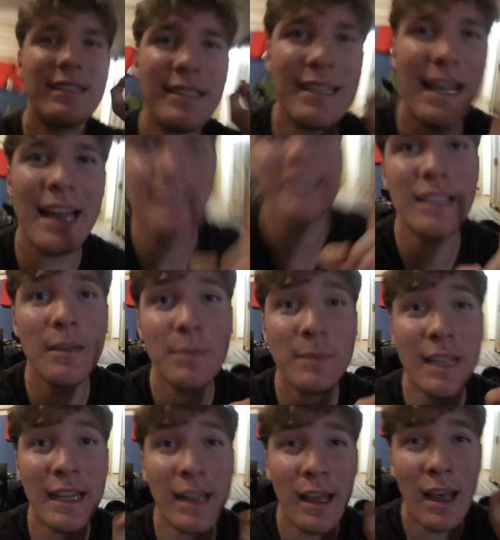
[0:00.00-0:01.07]
status
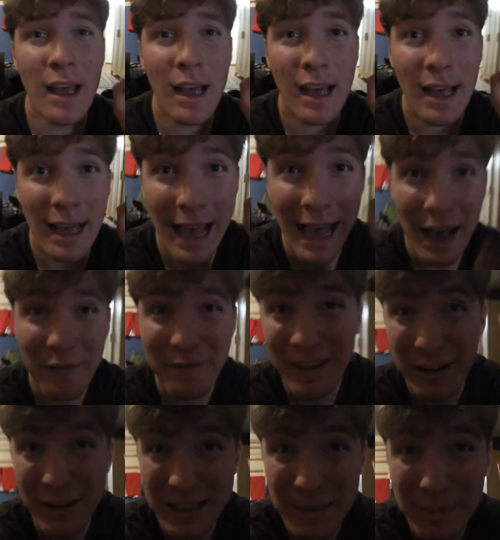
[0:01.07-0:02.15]
update. A half
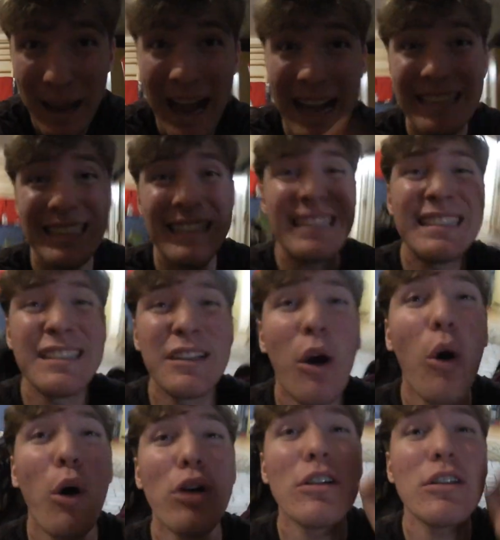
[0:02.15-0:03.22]
hour has passed, it's
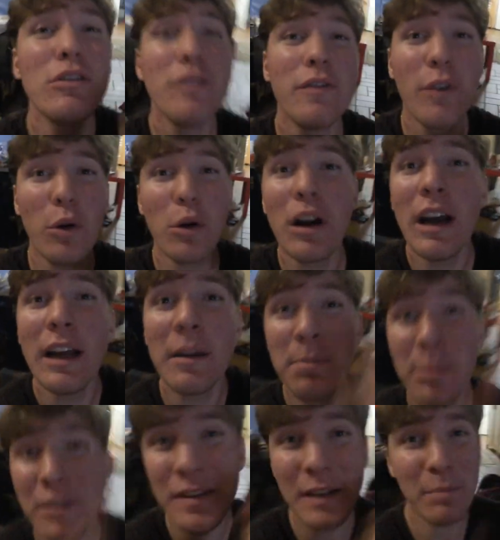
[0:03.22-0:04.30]
3:45, the
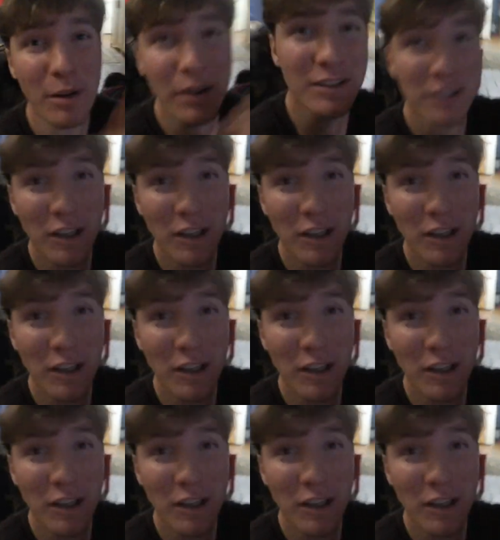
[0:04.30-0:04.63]
birthday party